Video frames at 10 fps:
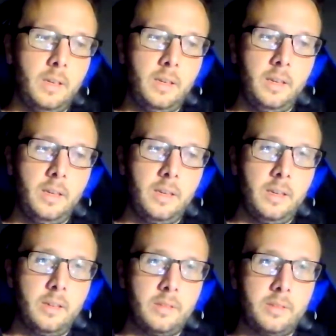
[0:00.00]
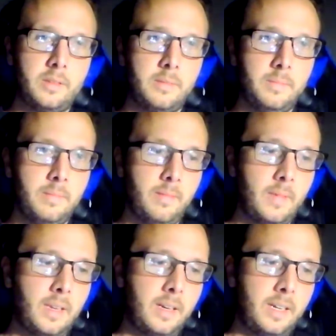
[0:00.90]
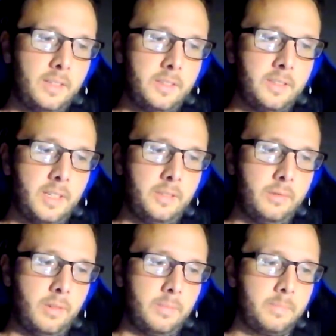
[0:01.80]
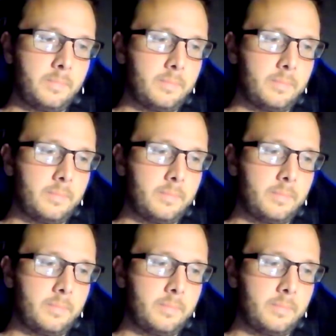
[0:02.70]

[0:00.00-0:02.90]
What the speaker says: And I just said to him,